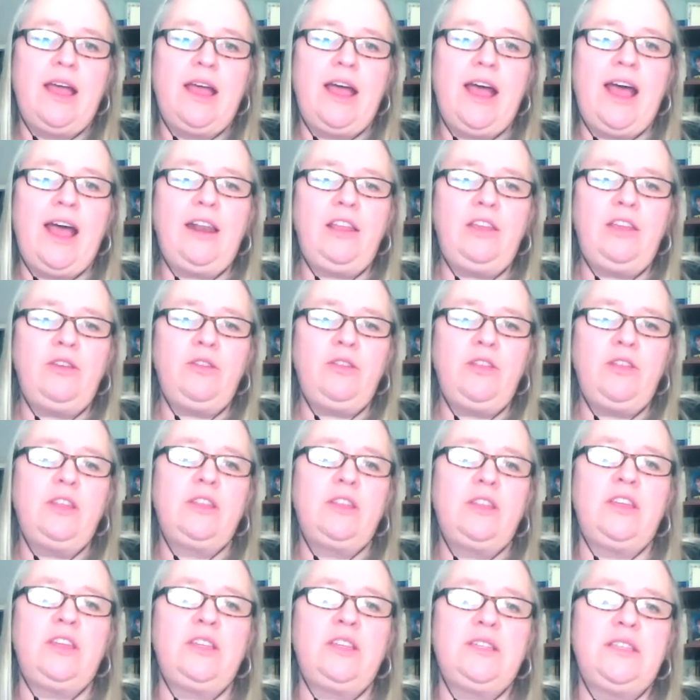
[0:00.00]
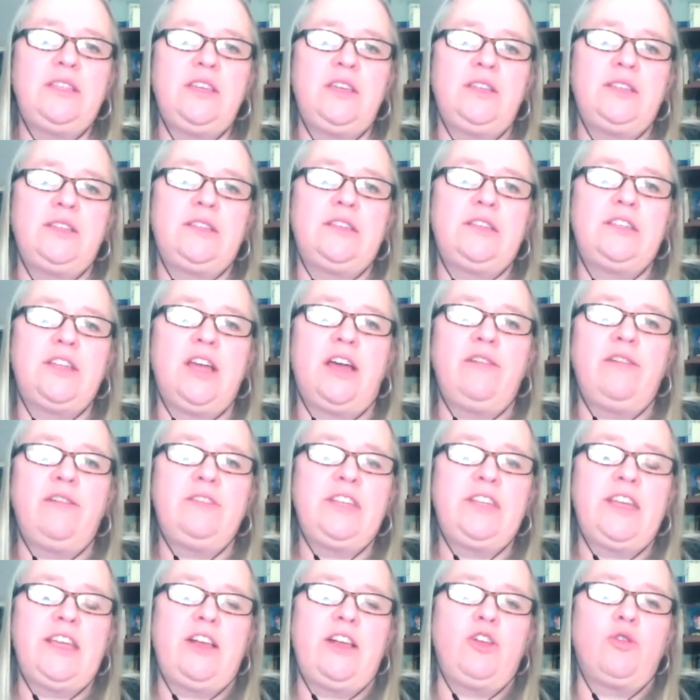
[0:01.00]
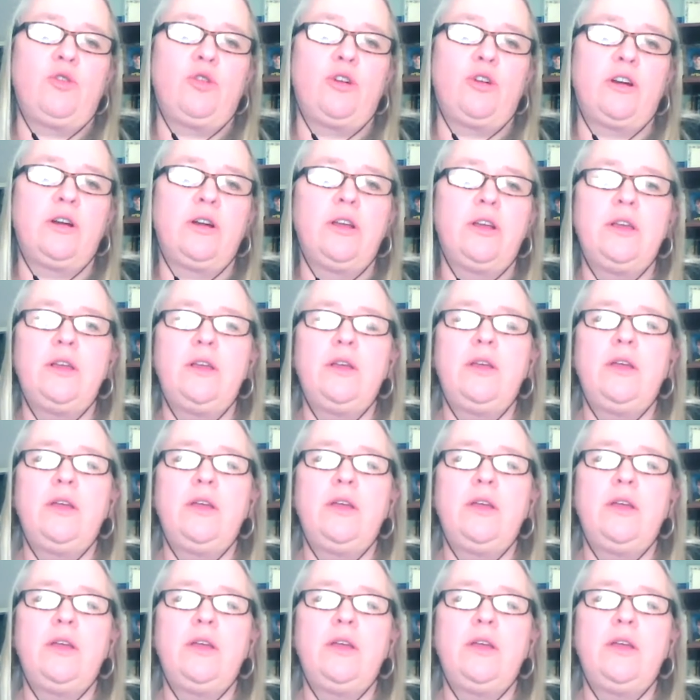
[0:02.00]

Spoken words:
How do you think these things dovetail, or